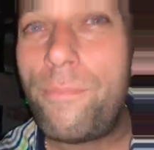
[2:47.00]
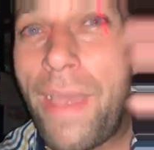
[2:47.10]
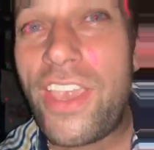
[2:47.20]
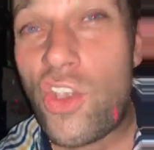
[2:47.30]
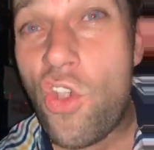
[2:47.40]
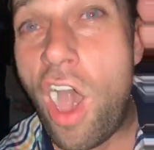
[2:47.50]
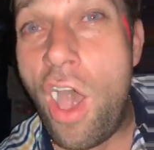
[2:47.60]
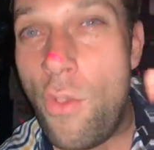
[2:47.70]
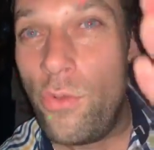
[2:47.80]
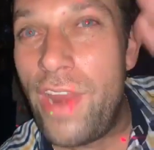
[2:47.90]
Make your
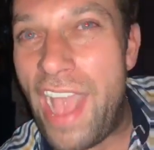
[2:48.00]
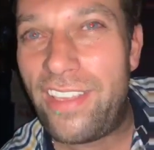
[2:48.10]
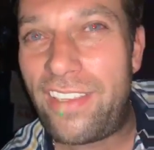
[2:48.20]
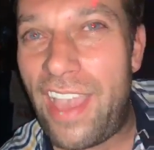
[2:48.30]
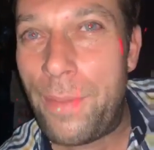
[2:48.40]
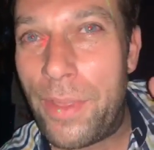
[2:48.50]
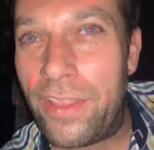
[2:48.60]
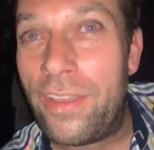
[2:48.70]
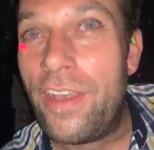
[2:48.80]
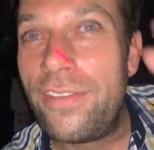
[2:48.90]
own entertainment.
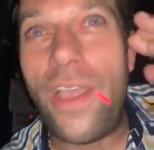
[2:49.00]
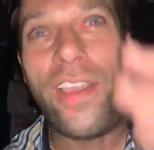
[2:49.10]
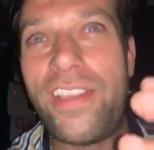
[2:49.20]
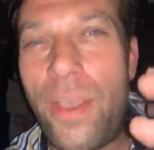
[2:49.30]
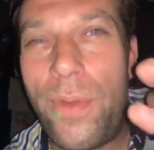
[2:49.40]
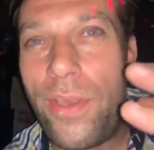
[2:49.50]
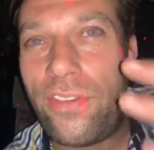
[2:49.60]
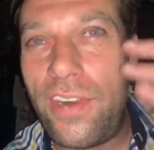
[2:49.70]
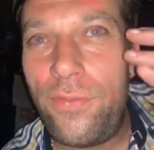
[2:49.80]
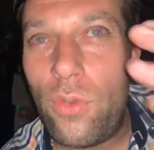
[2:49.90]
Don't get someone
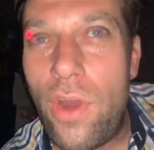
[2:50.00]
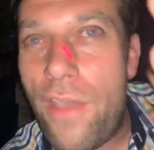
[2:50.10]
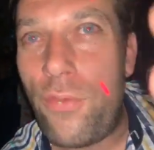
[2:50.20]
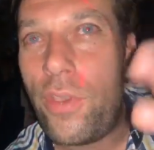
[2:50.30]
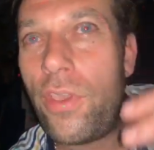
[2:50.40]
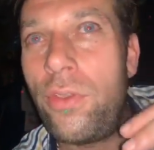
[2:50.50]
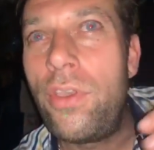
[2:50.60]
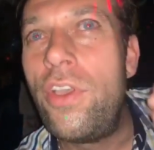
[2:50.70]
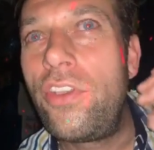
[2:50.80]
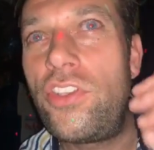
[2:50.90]
else to live your life for you
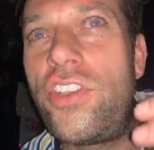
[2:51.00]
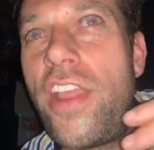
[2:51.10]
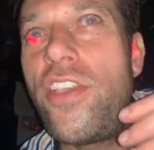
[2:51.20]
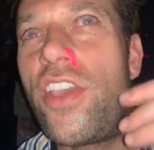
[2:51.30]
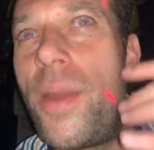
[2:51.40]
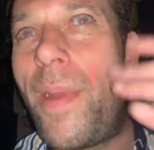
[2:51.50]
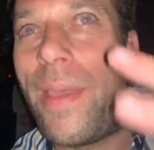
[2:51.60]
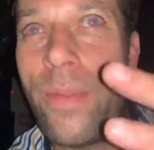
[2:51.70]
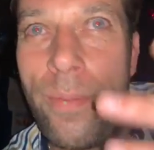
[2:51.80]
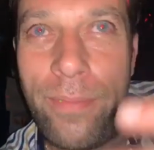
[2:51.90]
because then you're going to
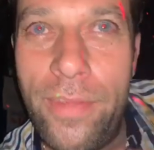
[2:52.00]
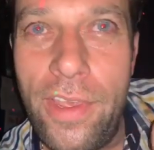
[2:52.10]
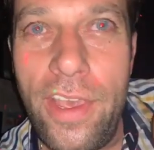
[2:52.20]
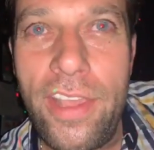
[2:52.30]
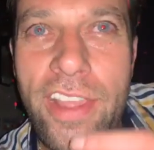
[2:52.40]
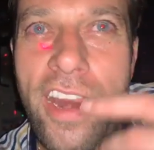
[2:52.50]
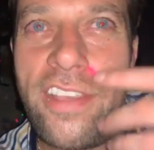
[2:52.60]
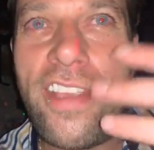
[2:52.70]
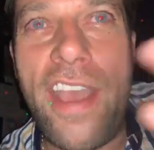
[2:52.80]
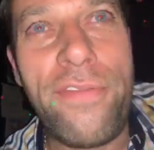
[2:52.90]
blame them then
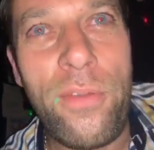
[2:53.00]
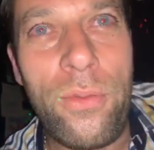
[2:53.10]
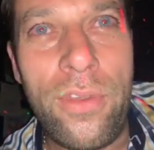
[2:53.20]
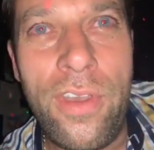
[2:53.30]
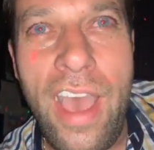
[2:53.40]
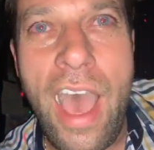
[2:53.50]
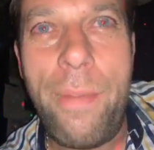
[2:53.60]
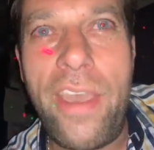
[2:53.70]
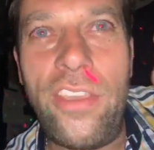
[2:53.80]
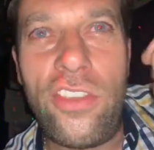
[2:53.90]
it's their fault. How
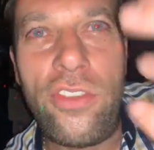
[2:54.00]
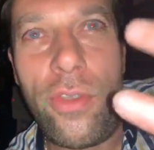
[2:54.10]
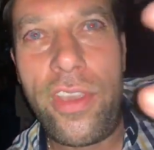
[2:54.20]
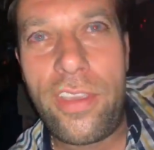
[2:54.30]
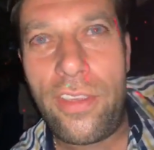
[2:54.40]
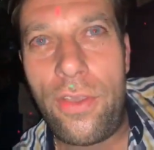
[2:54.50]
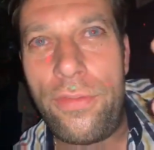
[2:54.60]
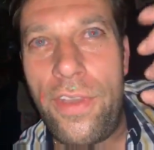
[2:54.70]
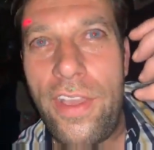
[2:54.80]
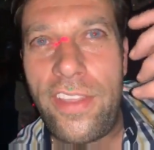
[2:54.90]
about you just do it yourself?
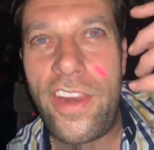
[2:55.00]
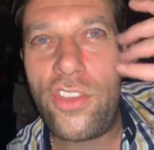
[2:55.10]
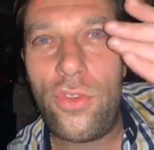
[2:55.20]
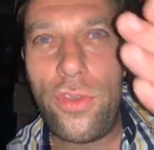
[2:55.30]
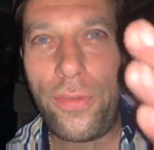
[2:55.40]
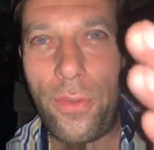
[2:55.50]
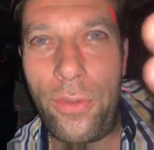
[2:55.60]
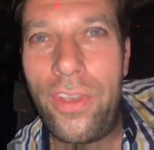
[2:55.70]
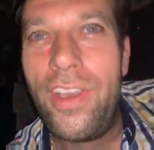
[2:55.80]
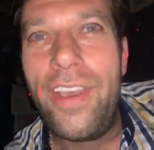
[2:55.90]
Then it's your fault.
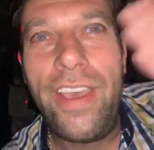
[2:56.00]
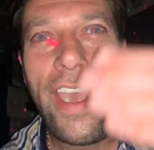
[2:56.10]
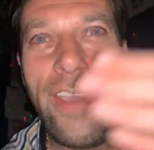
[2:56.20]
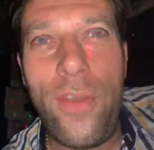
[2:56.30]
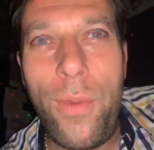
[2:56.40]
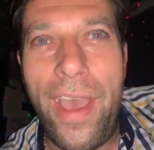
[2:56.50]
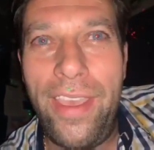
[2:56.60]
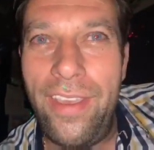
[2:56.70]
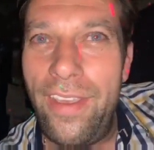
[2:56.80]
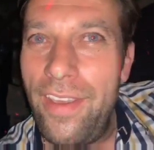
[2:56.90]
Either
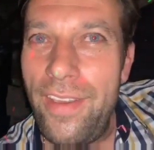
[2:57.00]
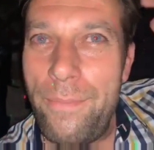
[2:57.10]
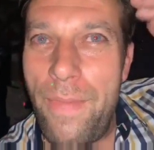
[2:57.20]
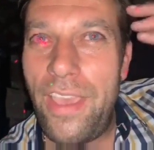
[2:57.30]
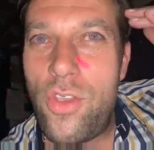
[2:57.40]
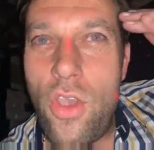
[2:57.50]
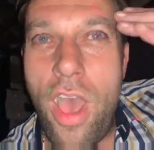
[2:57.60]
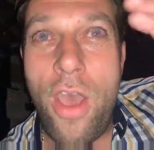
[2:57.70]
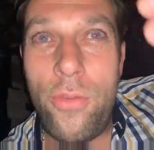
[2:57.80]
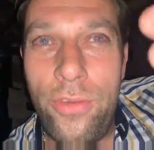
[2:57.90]
way, make your
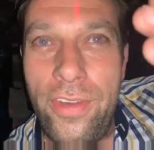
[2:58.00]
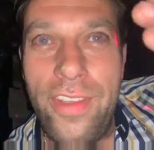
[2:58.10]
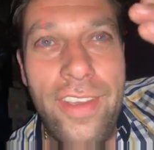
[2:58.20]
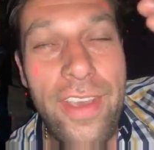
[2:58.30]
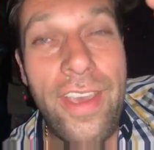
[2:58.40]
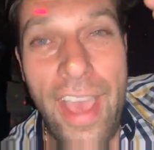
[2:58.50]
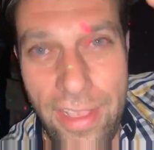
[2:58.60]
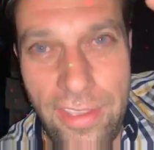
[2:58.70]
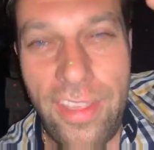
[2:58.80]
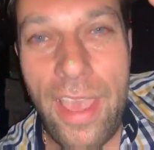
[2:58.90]
own
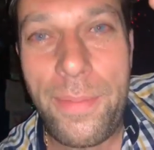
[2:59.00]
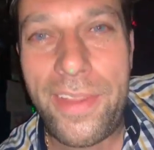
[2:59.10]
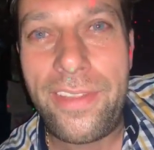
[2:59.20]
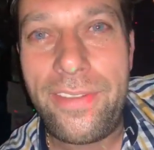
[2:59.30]
entertainment.